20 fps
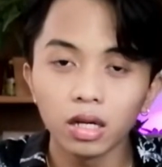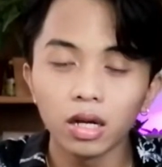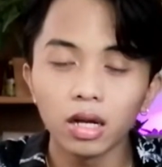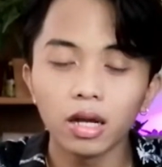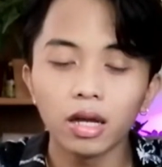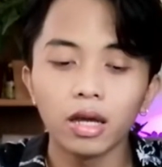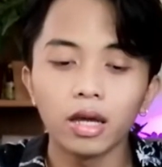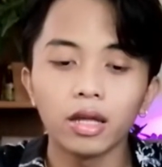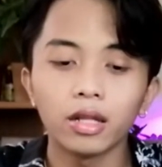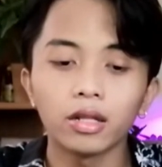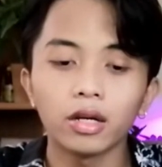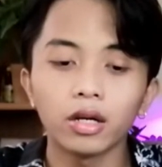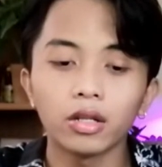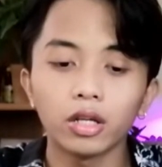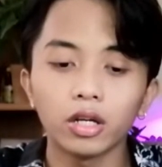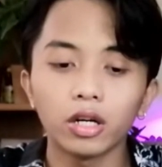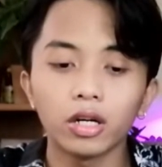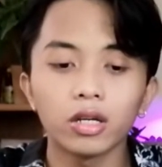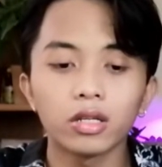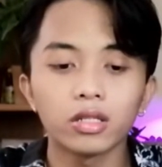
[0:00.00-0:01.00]
and
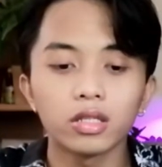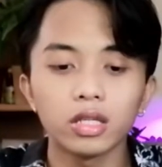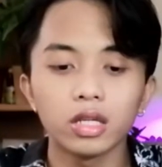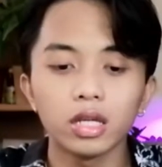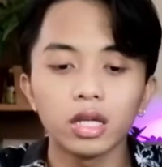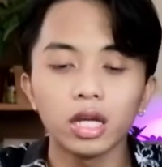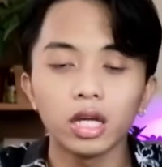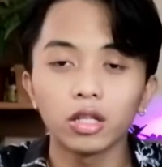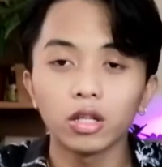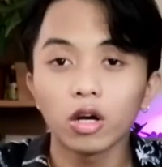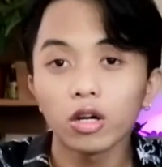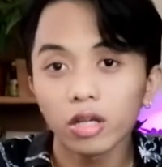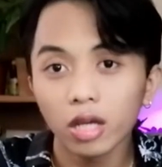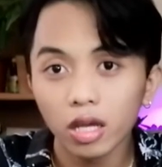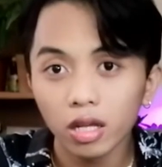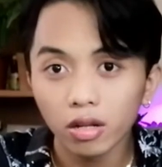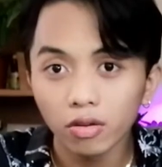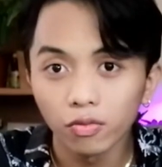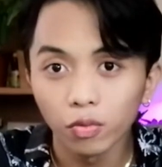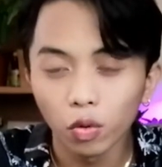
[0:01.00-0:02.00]
there is the
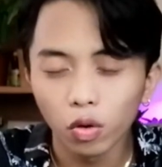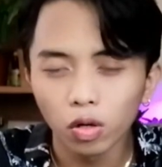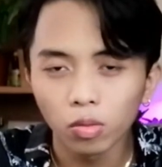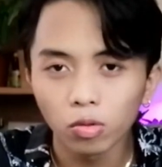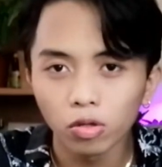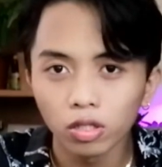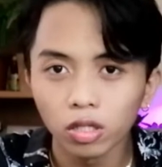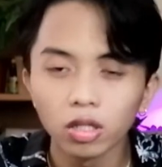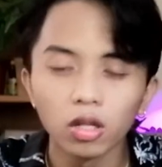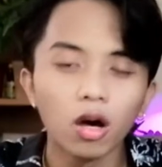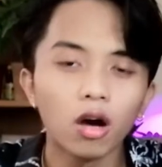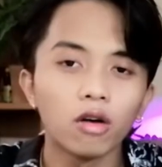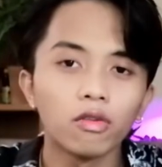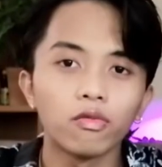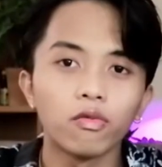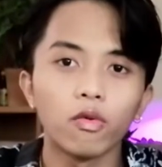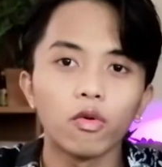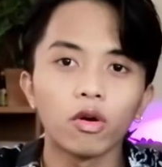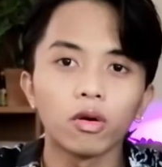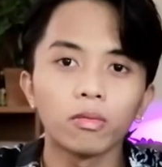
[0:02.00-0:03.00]
elongated form, or the long
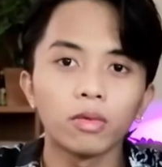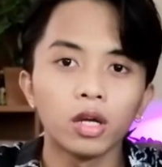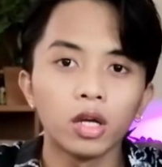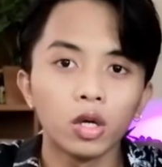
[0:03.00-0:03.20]
form,